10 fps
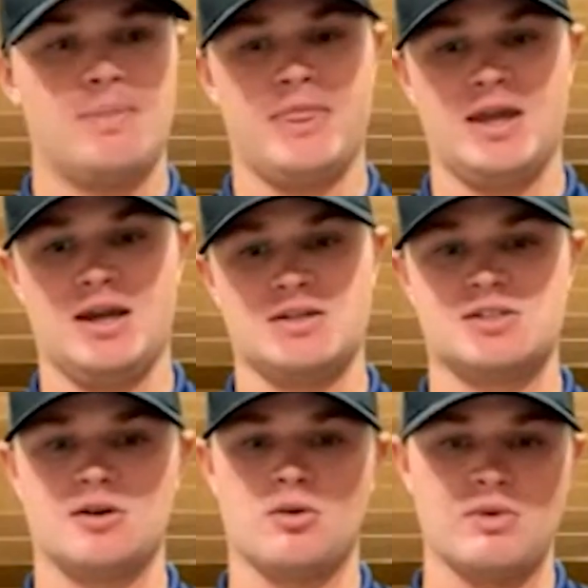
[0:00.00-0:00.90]
and
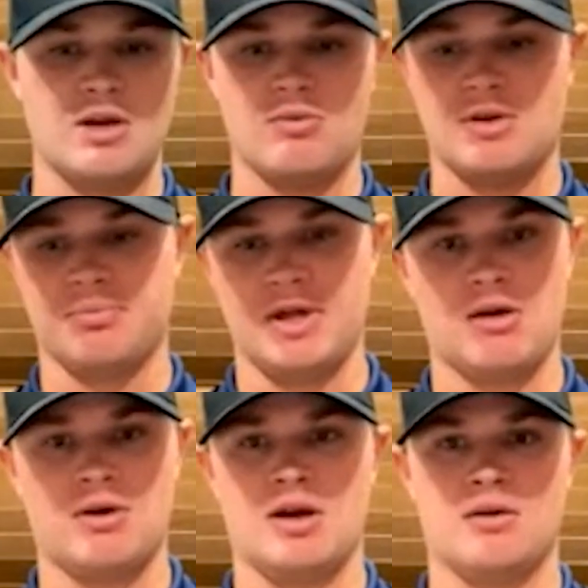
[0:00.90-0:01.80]
so we played
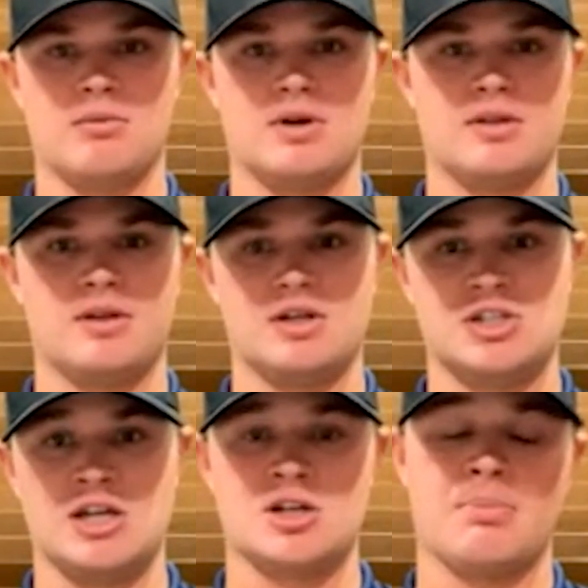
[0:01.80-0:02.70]
around with a
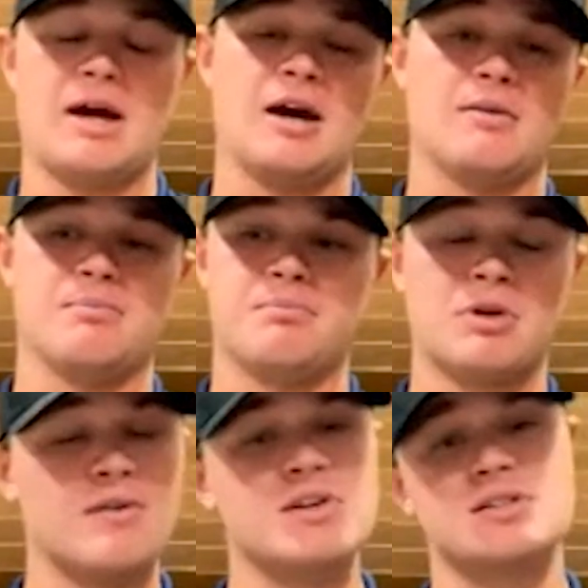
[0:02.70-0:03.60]
changeup. I'd
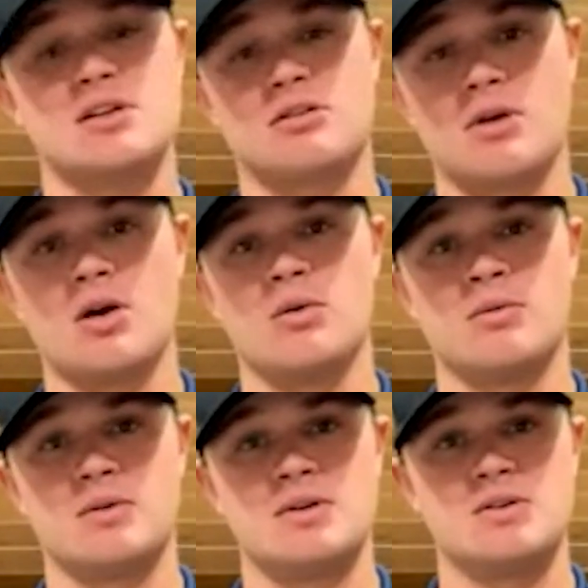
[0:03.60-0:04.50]
previously
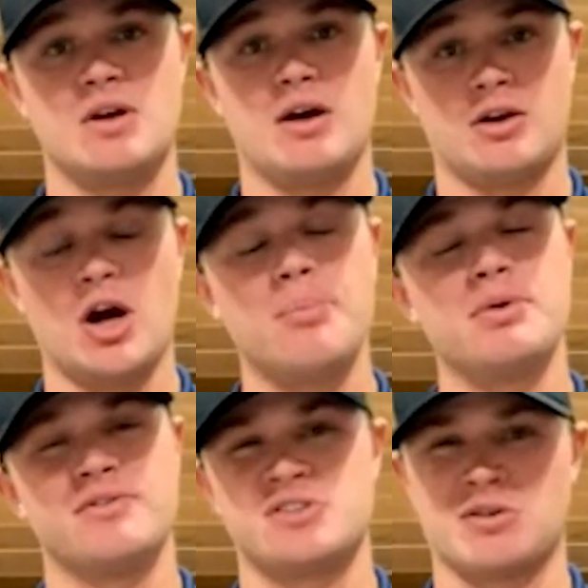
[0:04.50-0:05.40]
thrown a couple
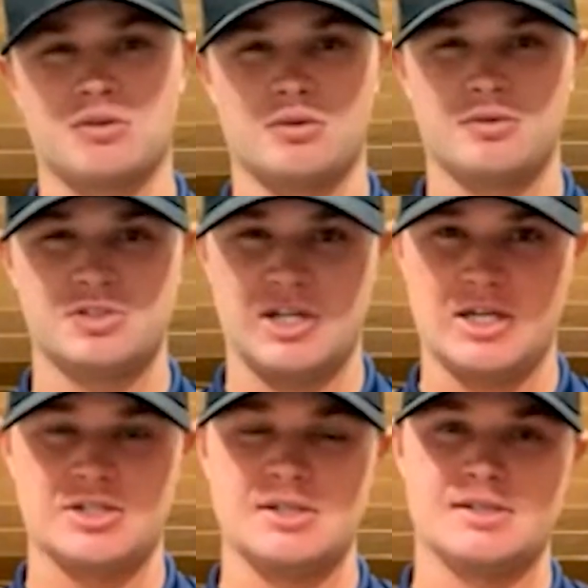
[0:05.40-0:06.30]
of circle
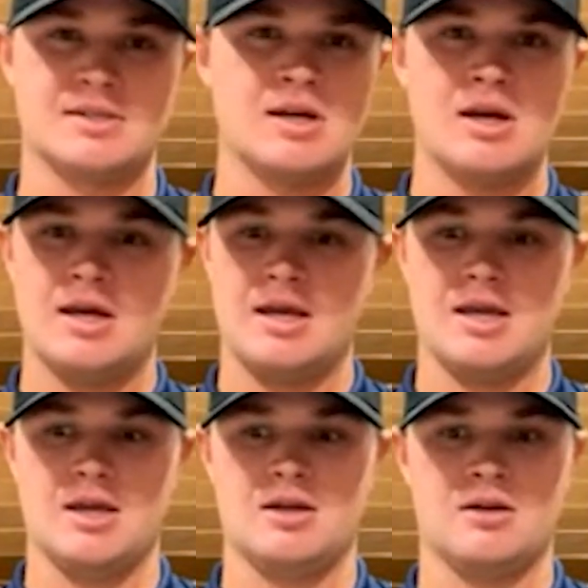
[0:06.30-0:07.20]
changes
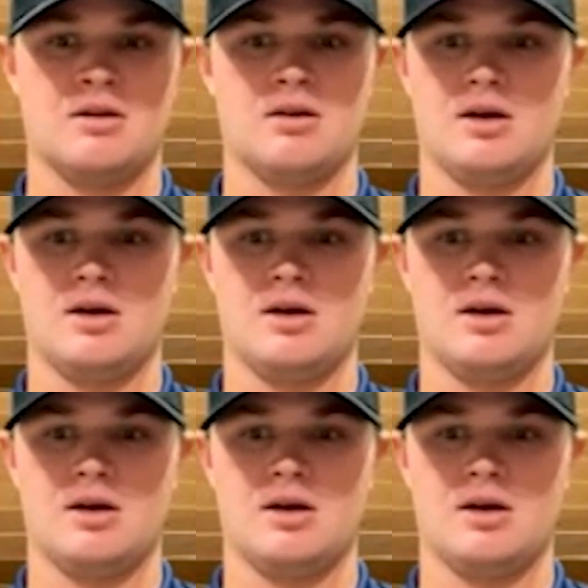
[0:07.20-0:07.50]
in